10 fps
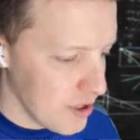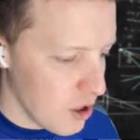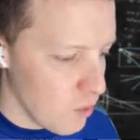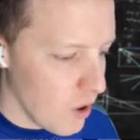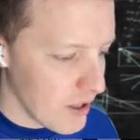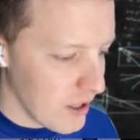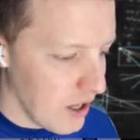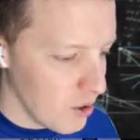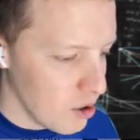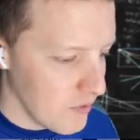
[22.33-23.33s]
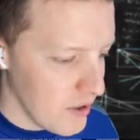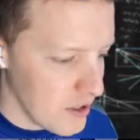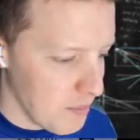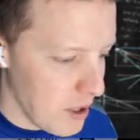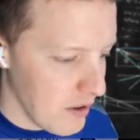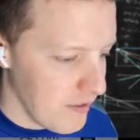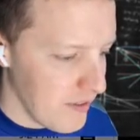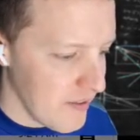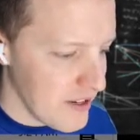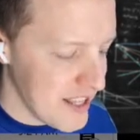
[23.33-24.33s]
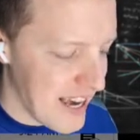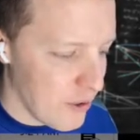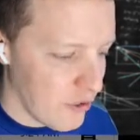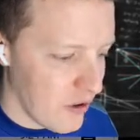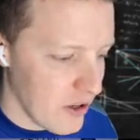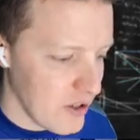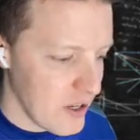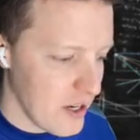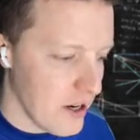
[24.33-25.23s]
you know, one color if it's above 50,000 and